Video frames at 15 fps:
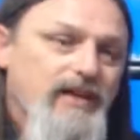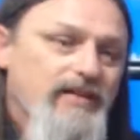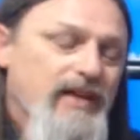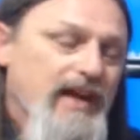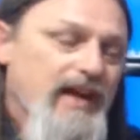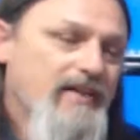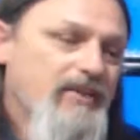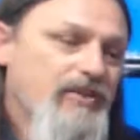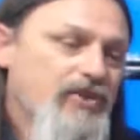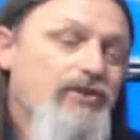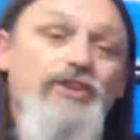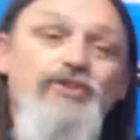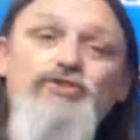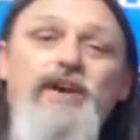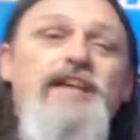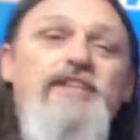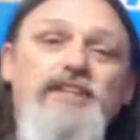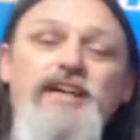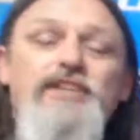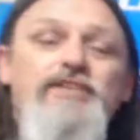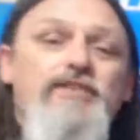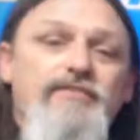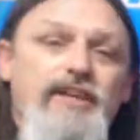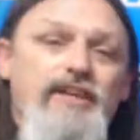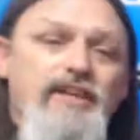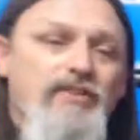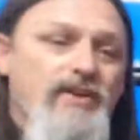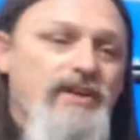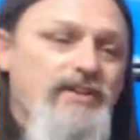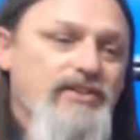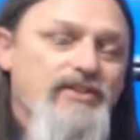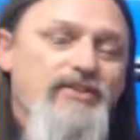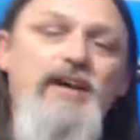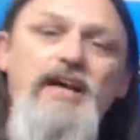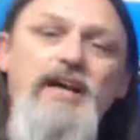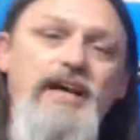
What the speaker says: that you could translate your video into.